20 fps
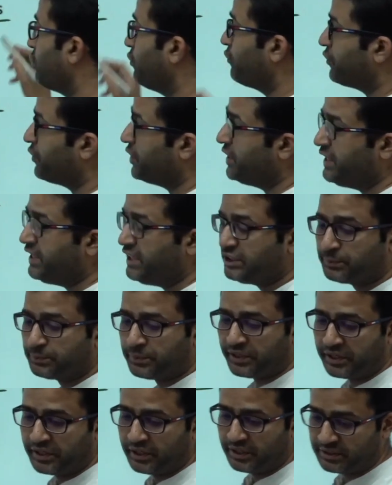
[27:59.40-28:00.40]
of each
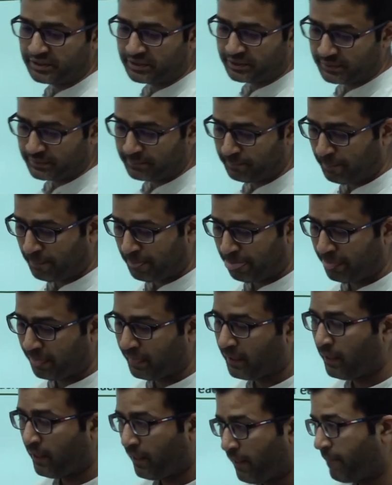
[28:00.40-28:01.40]
period is.
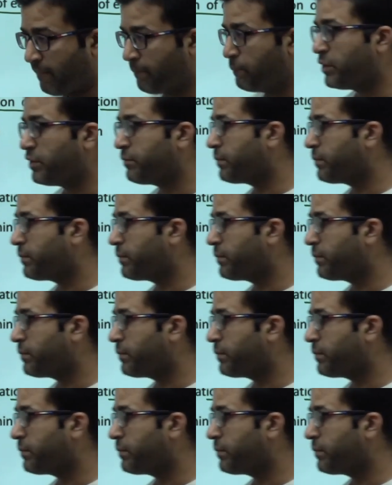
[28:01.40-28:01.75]
We